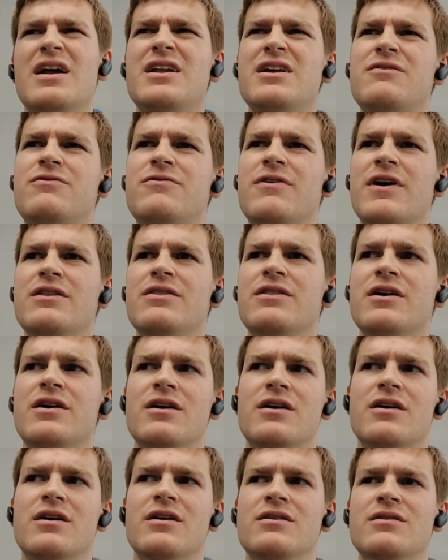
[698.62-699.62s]
I did find
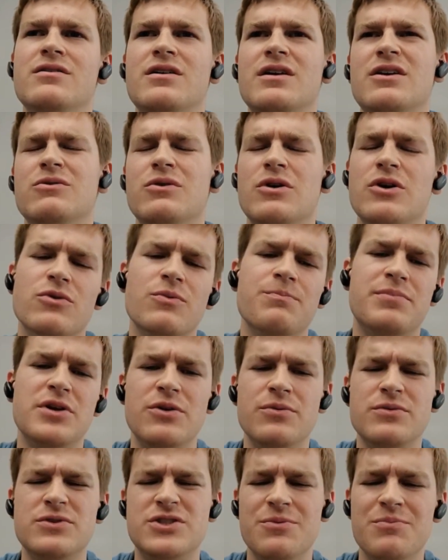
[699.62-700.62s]
it will
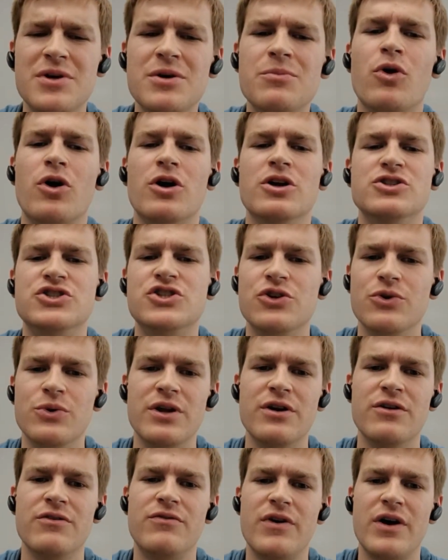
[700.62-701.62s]
be to be more
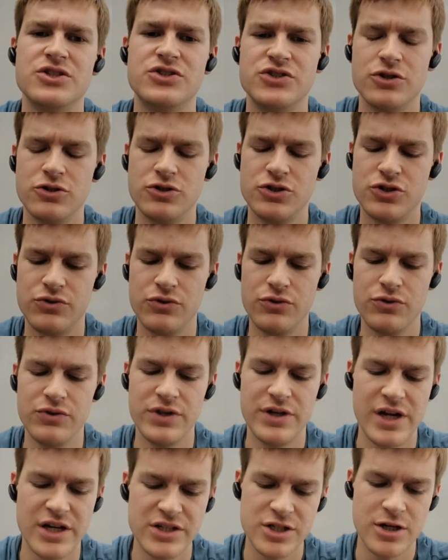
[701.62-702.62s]
intuitive to search through
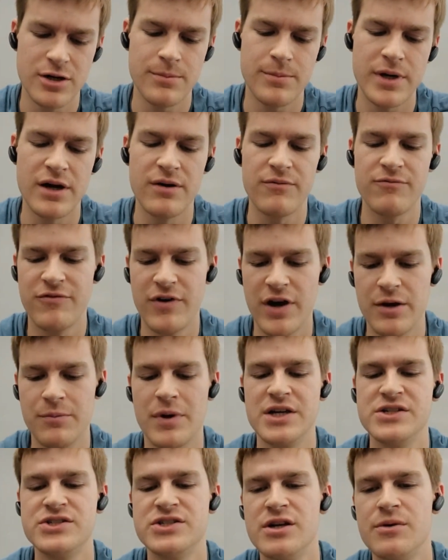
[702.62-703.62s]
the desktop app,
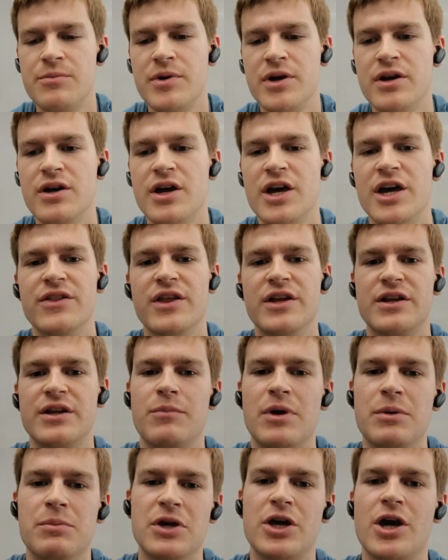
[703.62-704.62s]
find my snippet, and then
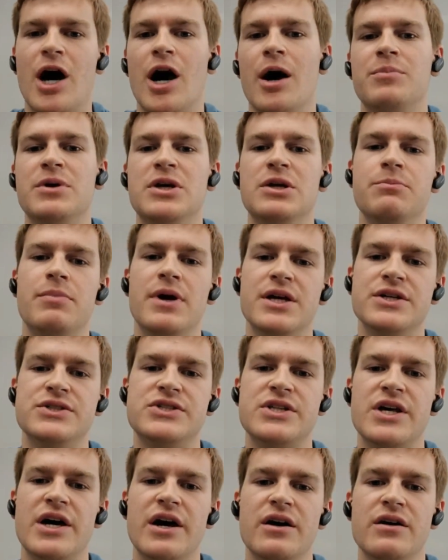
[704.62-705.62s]
maybe copy and
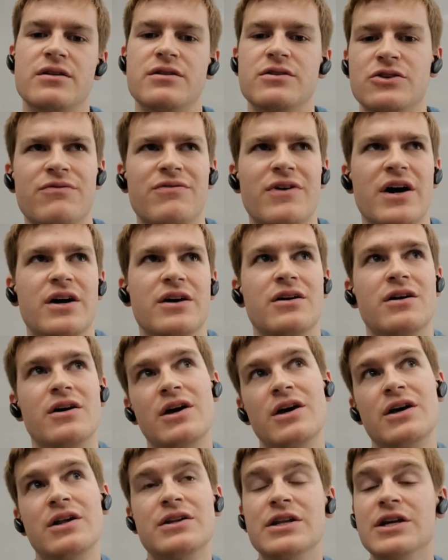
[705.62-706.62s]
paste that if I
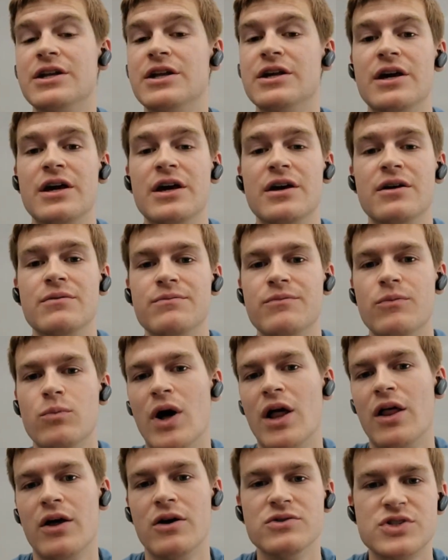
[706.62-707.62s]
needed it
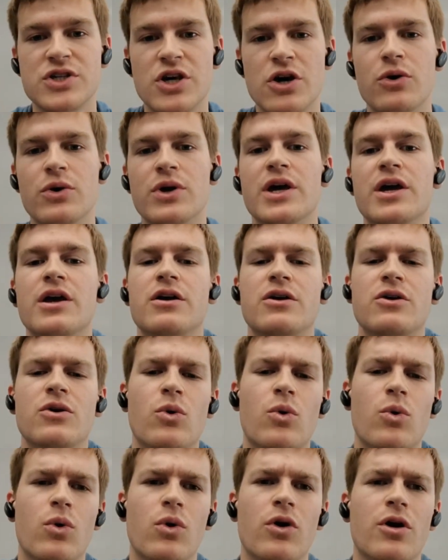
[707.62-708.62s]
while I was coding
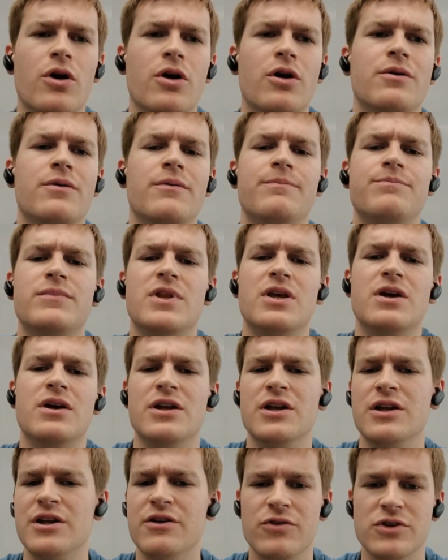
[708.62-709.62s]
or
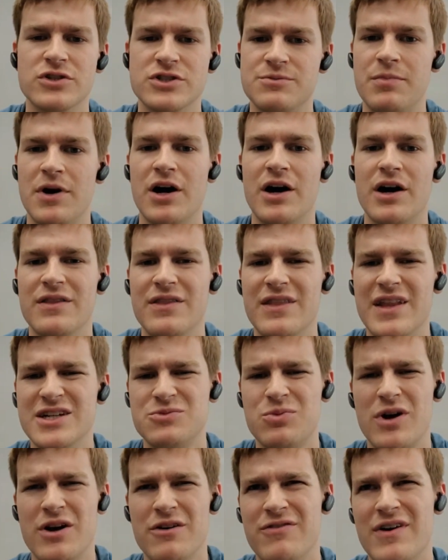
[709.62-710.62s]
in a different spot.
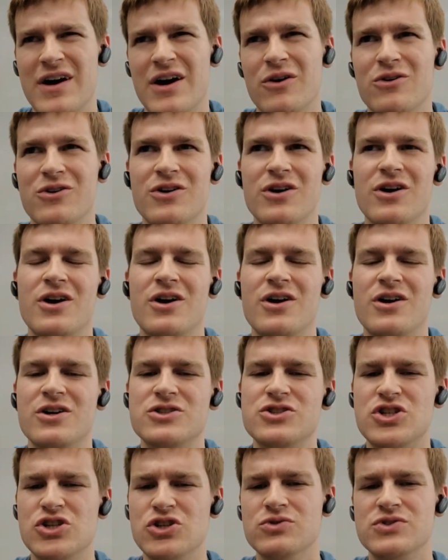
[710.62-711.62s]
That's where I found
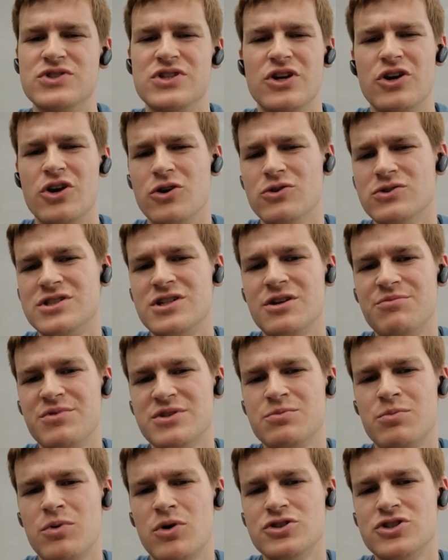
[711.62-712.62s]
to use the code
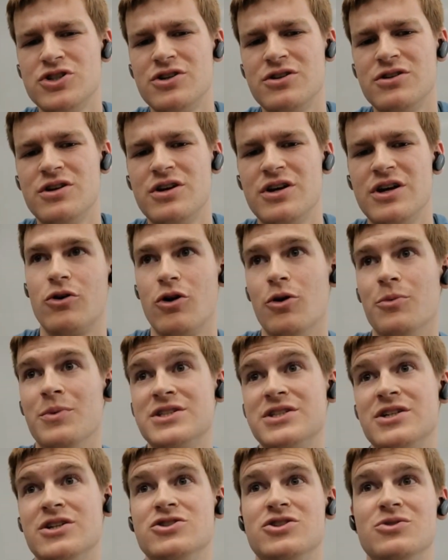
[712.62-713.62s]
snippets portion. The Chrome
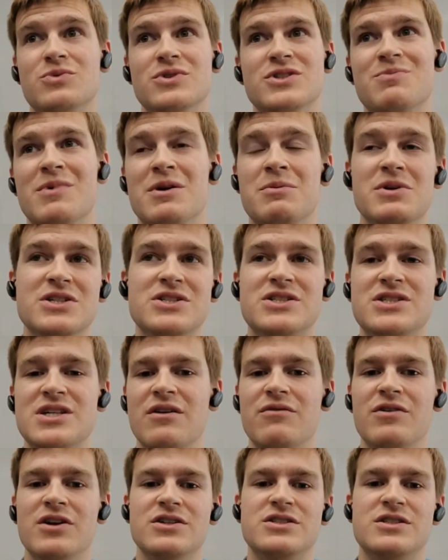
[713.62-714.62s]
extension was maybe
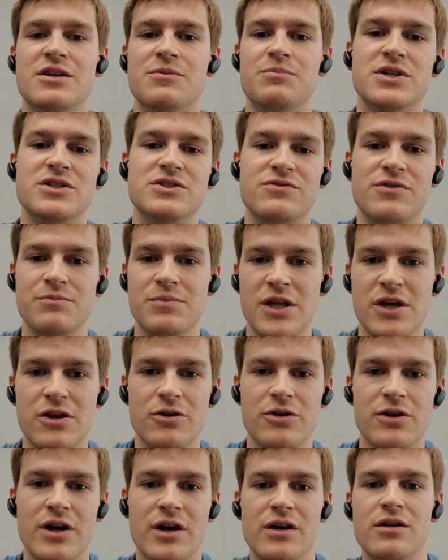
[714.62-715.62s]
saving snippets from the
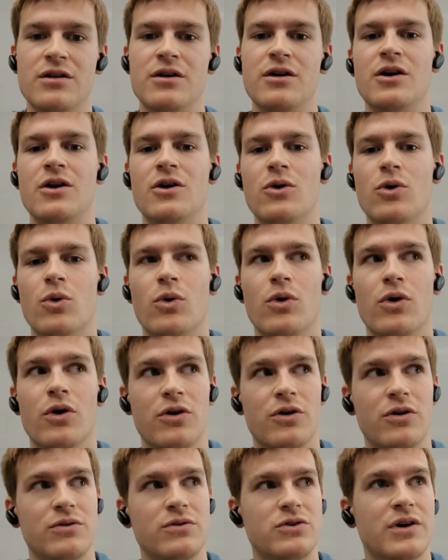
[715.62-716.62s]
internet,
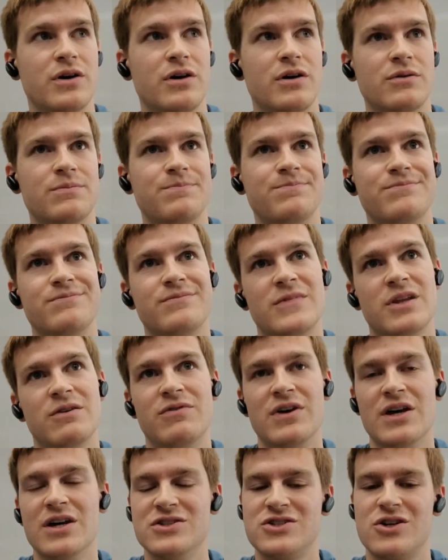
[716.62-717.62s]
or the
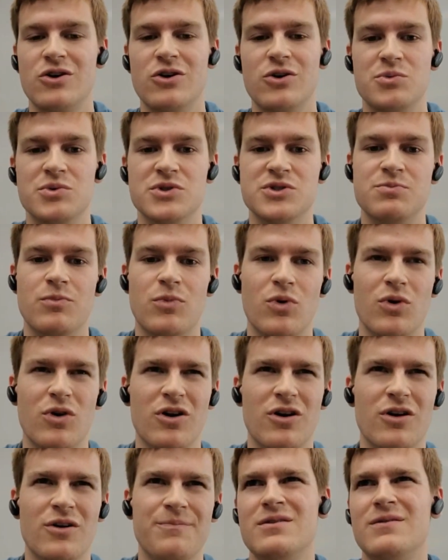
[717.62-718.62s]
VS Code was
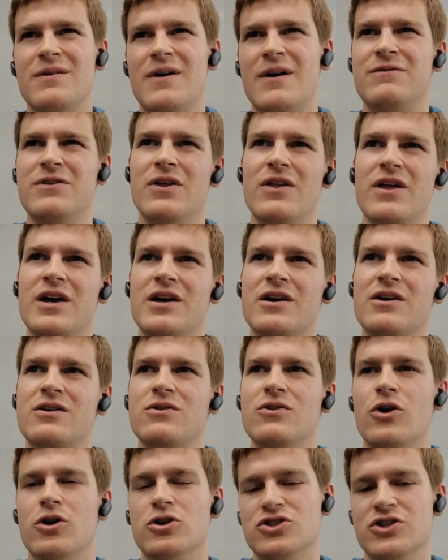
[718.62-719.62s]
more, I feel like,
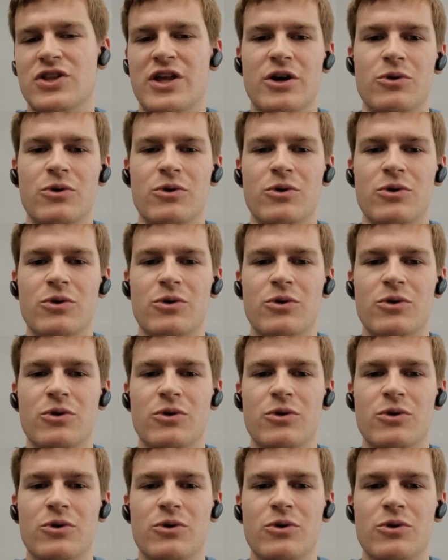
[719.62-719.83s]
large